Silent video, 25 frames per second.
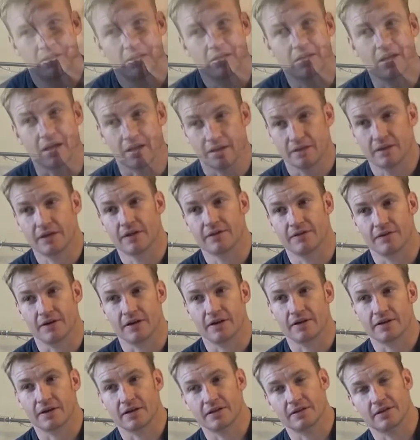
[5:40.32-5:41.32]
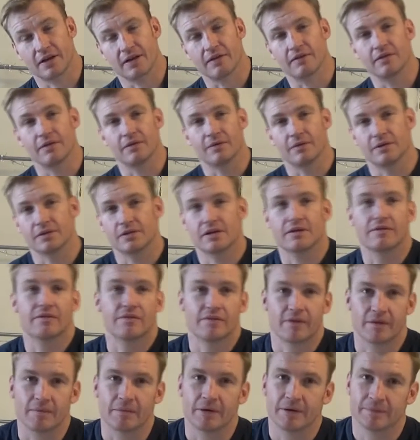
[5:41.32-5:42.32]
Yeah, definitely, I definitely want to have a
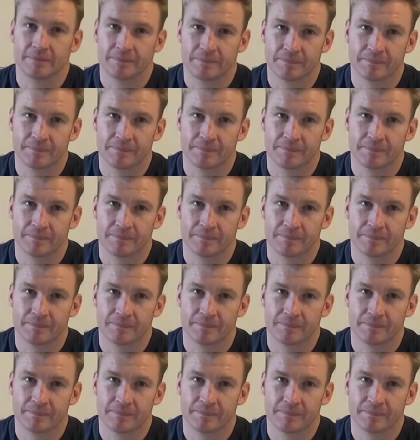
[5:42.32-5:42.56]
family.